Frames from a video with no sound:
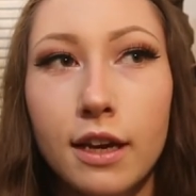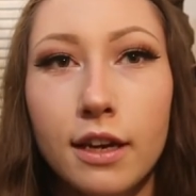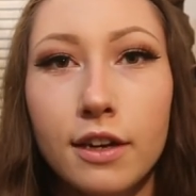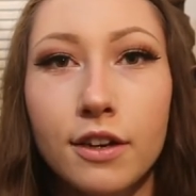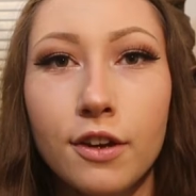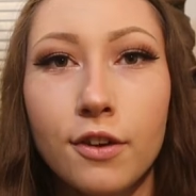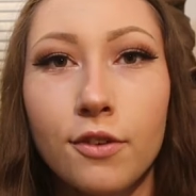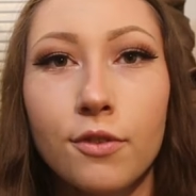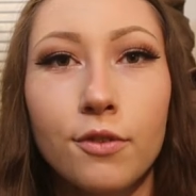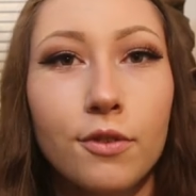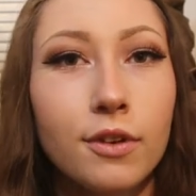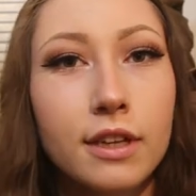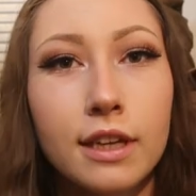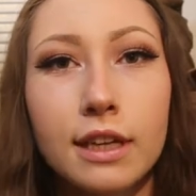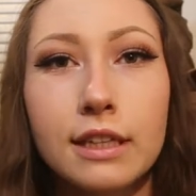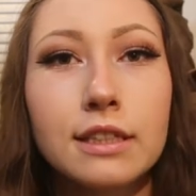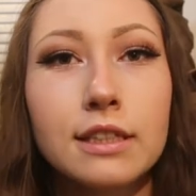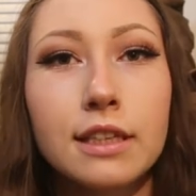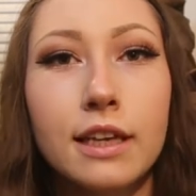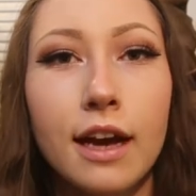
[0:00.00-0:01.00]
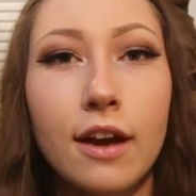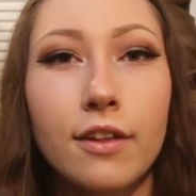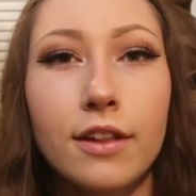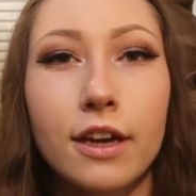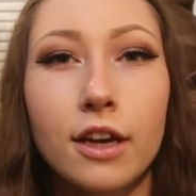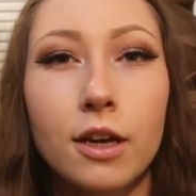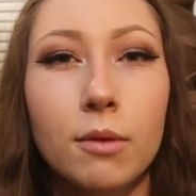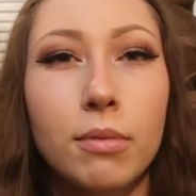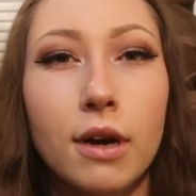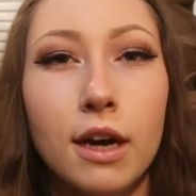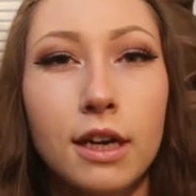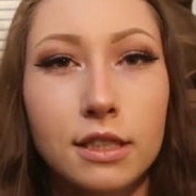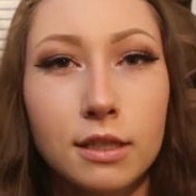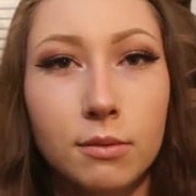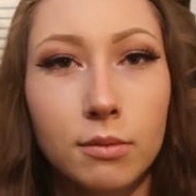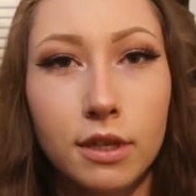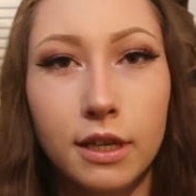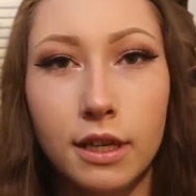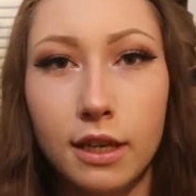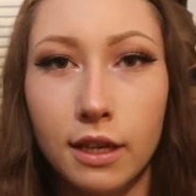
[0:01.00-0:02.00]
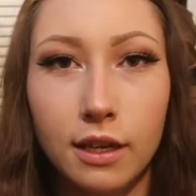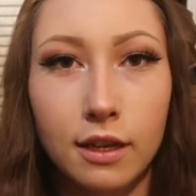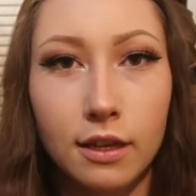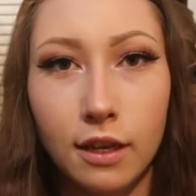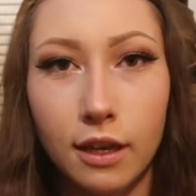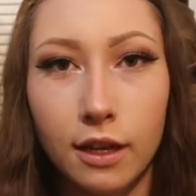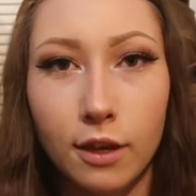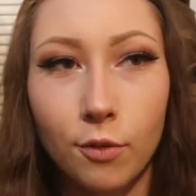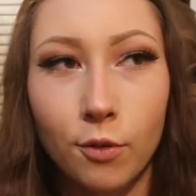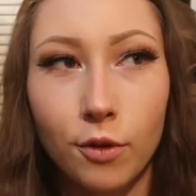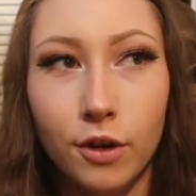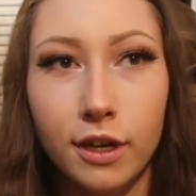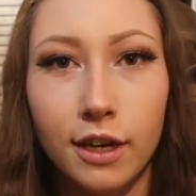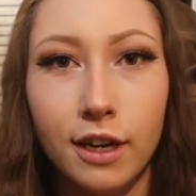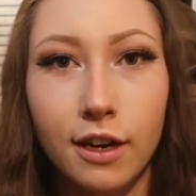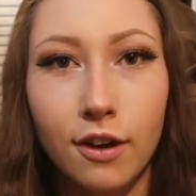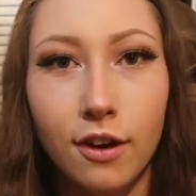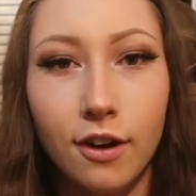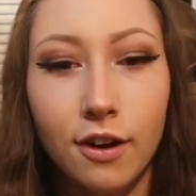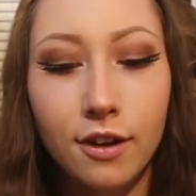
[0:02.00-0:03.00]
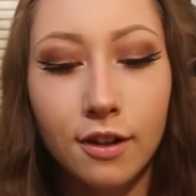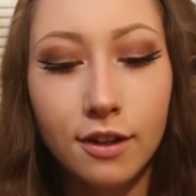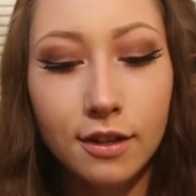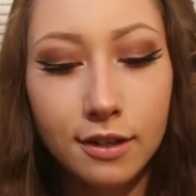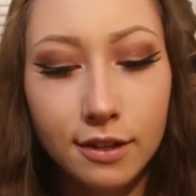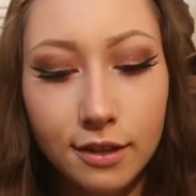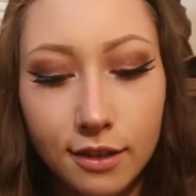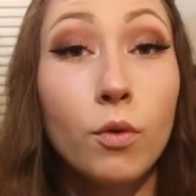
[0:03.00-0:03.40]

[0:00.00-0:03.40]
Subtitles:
I don't really see how that could possibly like work at all.